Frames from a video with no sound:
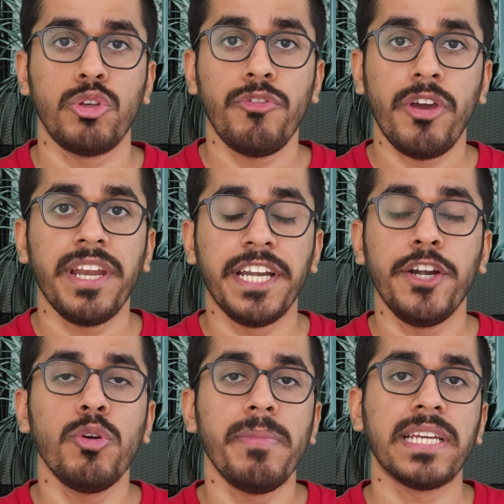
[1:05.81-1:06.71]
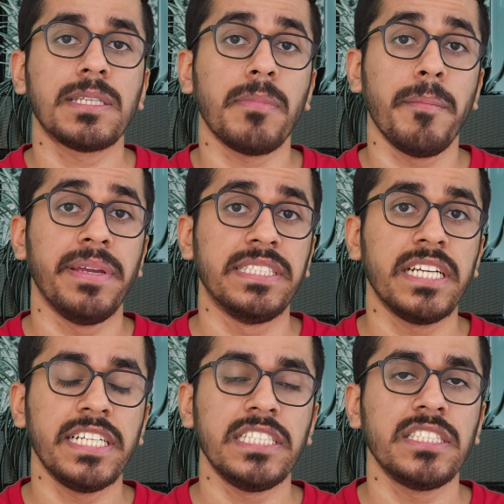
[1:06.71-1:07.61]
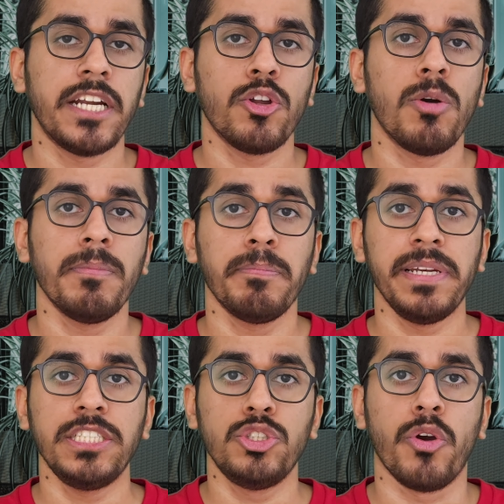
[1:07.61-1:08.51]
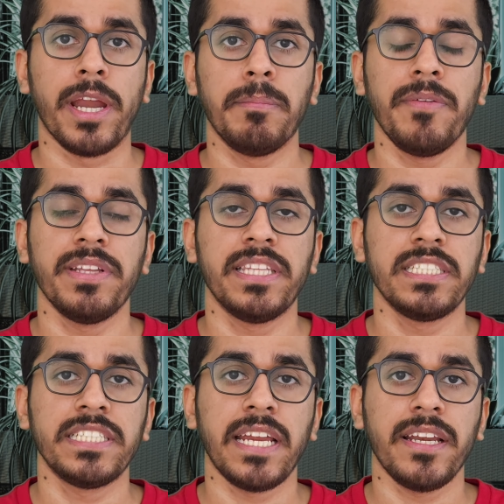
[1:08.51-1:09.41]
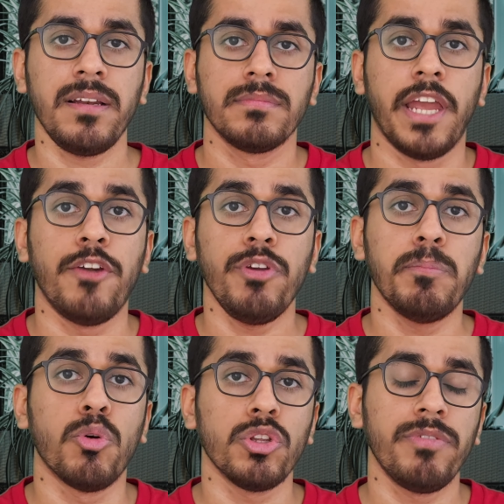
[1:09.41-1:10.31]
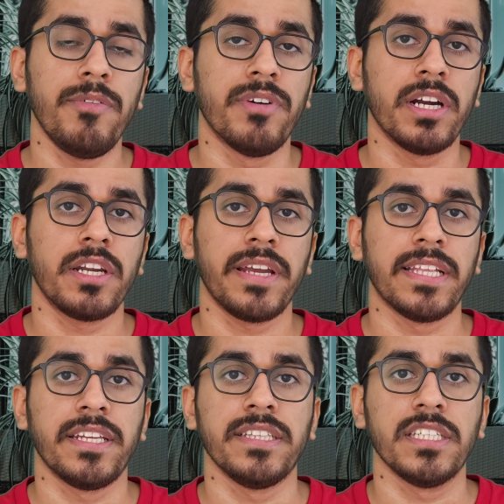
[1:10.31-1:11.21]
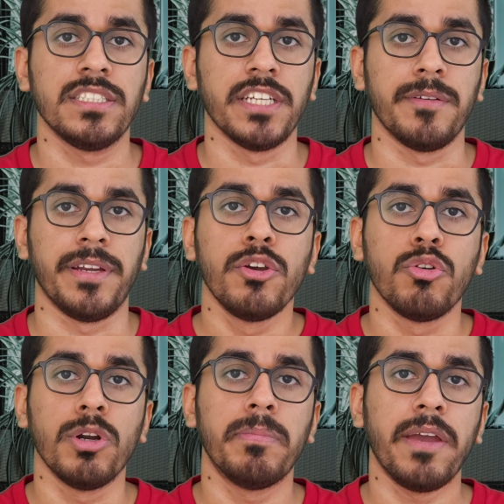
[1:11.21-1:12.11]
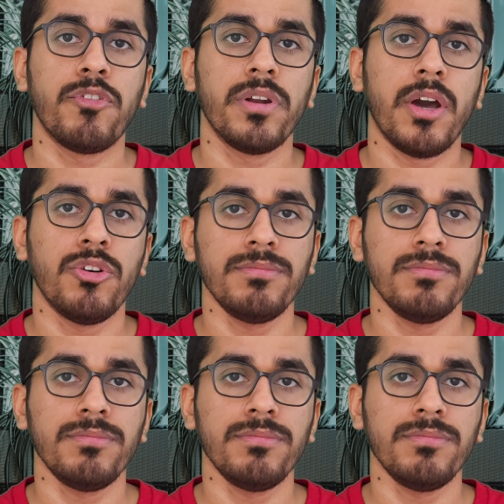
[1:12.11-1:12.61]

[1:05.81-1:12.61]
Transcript: So if you are ready to make some amazing dishes at home, please join me with this channel and we both will work together in this journey. Goodbye for now.